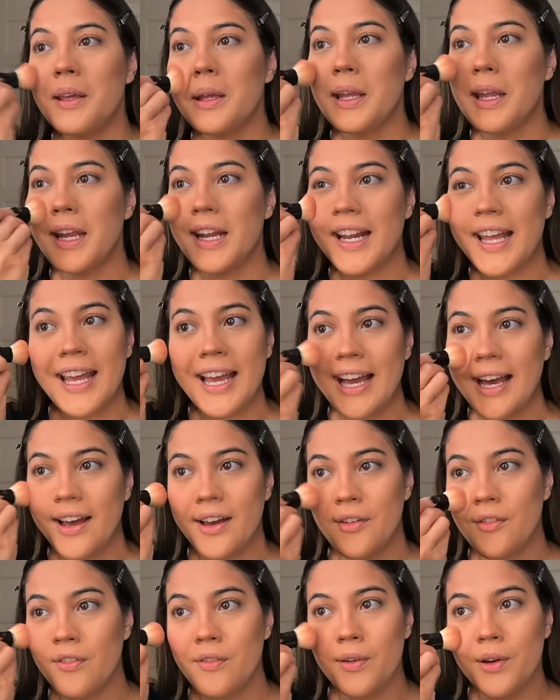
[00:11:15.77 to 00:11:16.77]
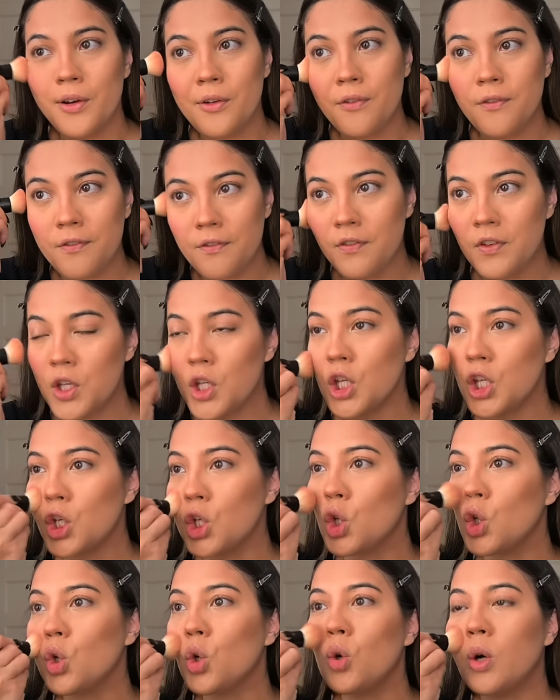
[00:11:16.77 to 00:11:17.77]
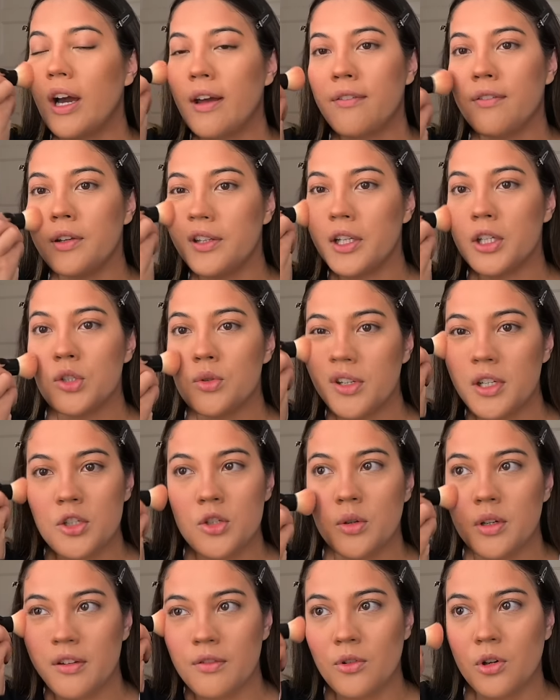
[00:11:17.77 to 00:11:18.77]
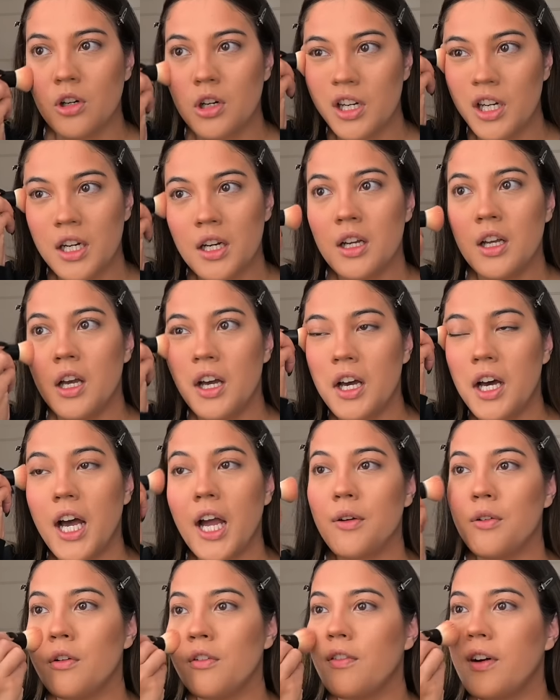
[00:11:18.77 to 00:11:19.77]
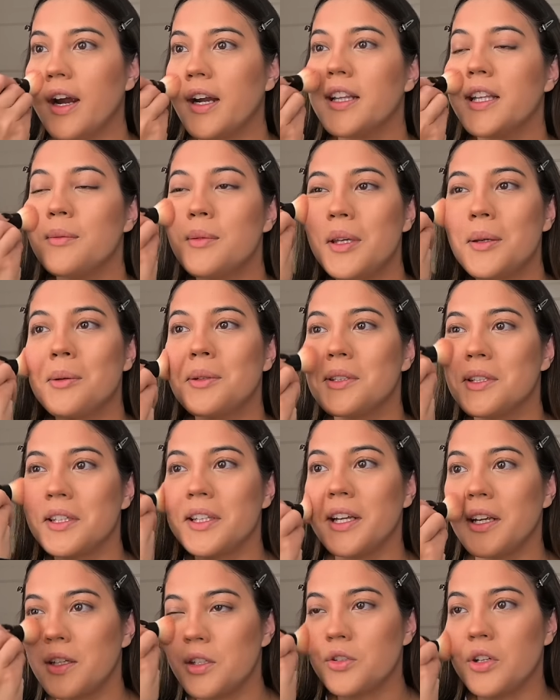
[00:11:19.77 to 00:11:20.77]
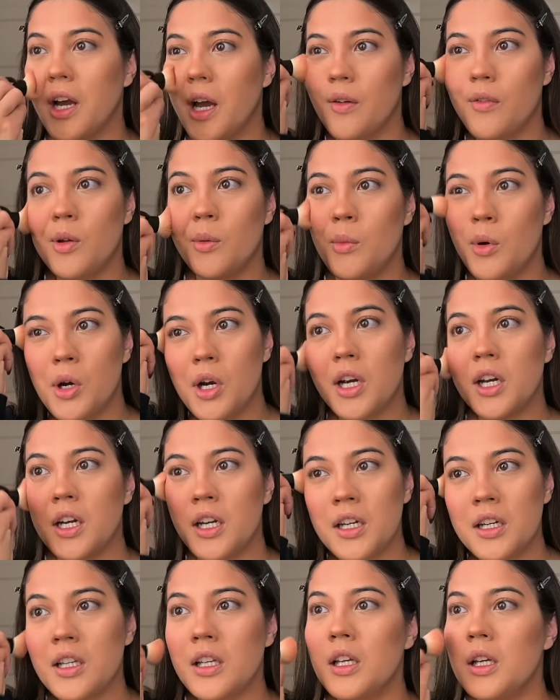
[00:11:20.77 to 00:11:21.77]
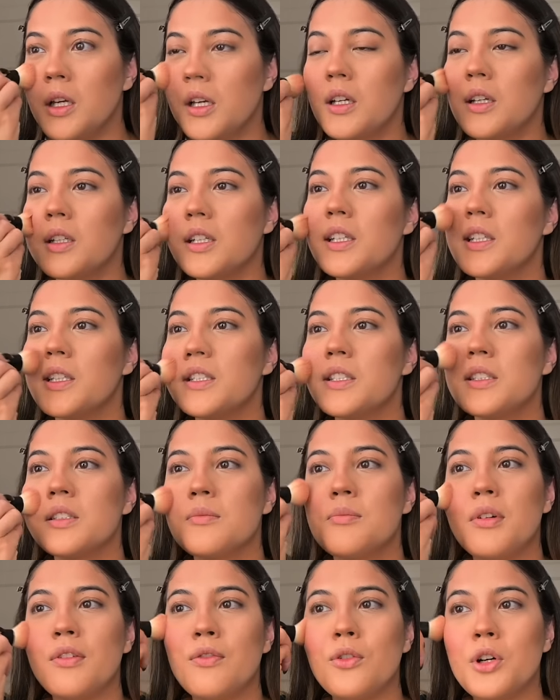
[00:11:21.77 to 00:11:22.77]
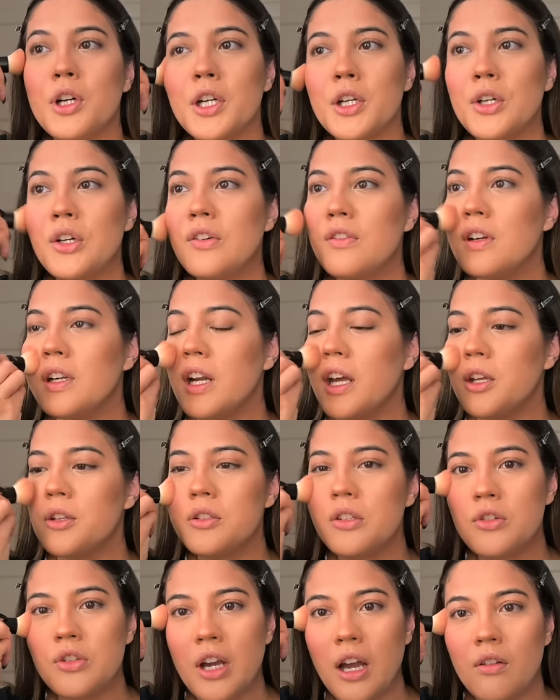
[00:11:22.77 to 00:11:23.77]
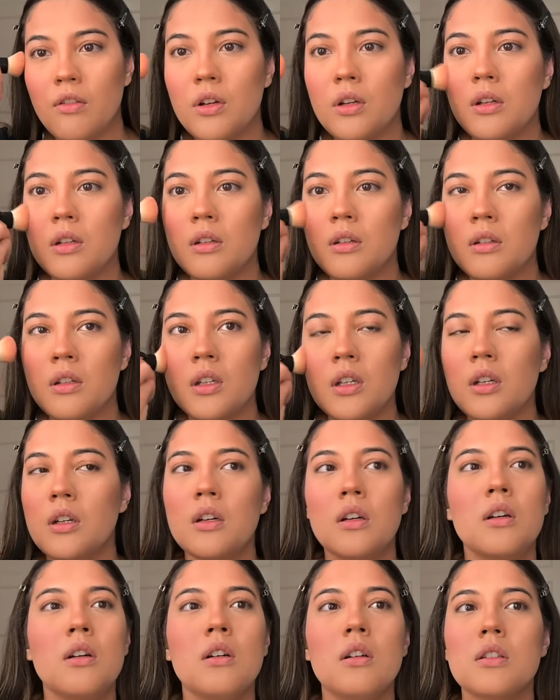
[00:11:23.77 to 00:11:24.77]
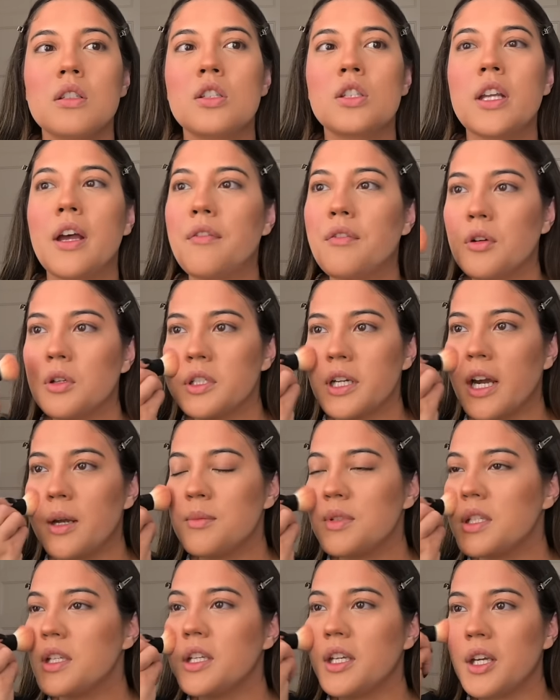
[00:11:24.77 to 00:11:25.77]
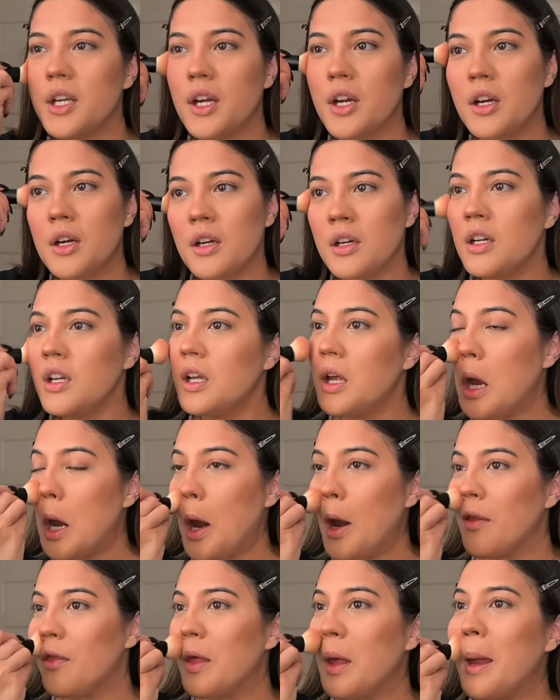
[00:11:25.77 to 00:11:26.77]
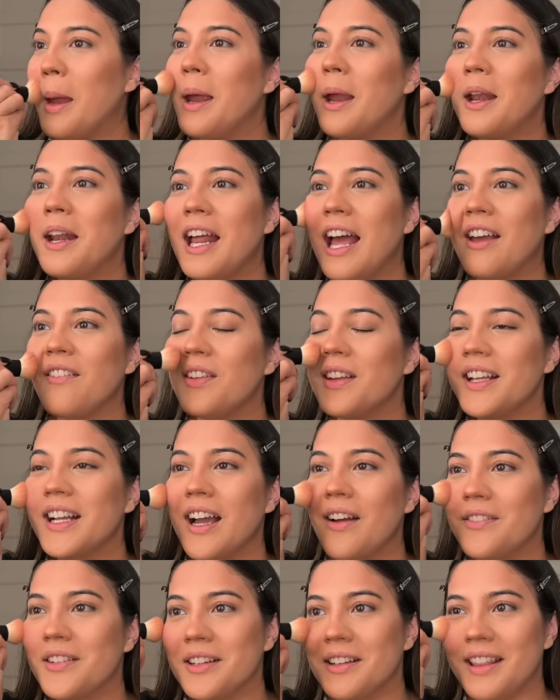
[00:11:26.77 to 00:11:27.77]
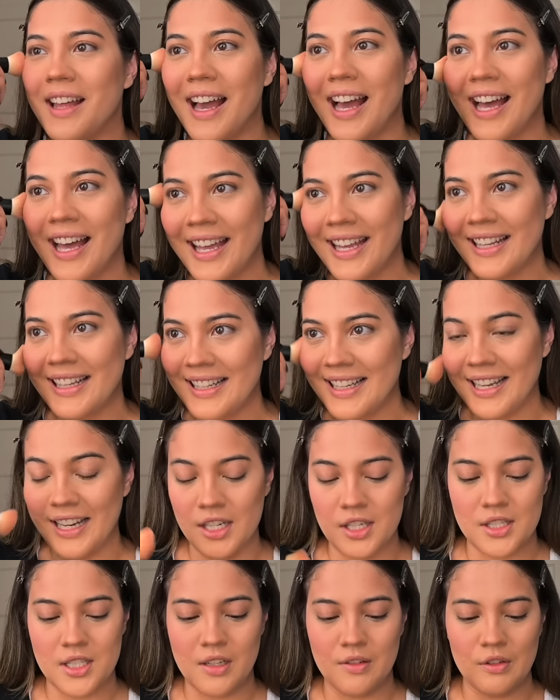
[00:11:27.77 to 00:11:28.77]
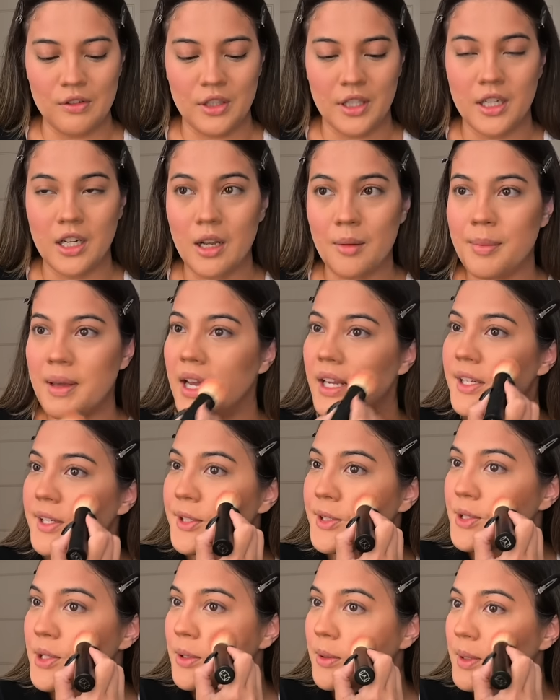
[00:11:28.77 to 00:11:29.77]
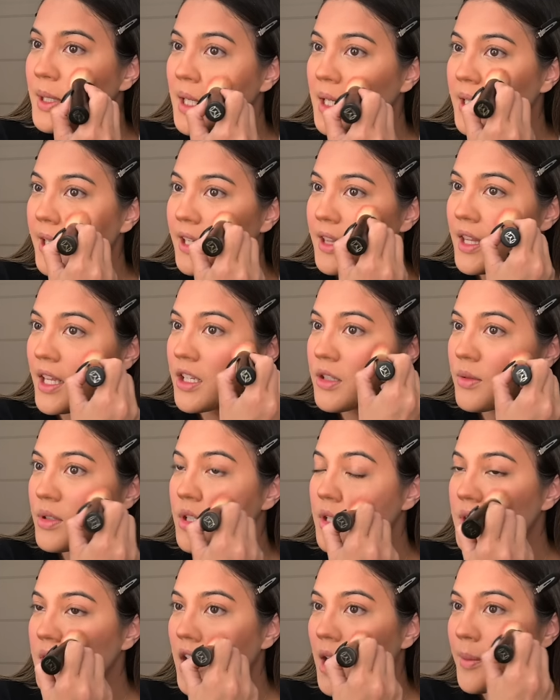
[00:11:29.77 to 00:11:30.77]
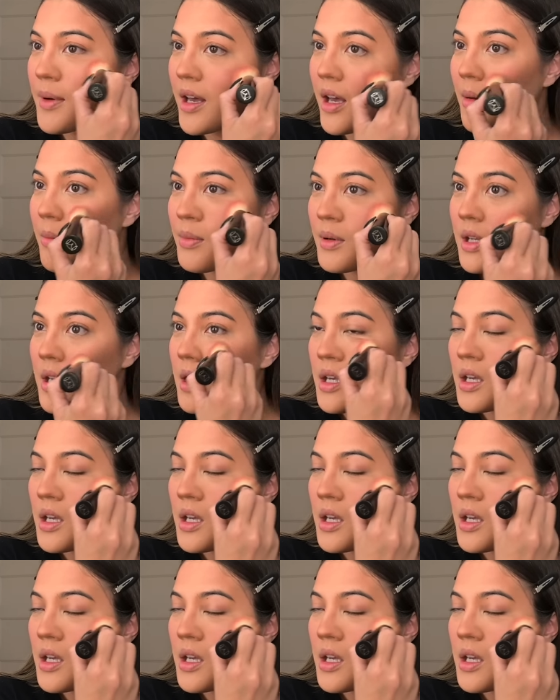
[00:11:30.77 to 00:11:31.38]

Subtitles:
And I have a few. I feel like 2024, I will finally be able to like travel more. Cause before COVID, I used to travel several times a year. And then I feel like after that, I just never really got back into it. Like things would just come up.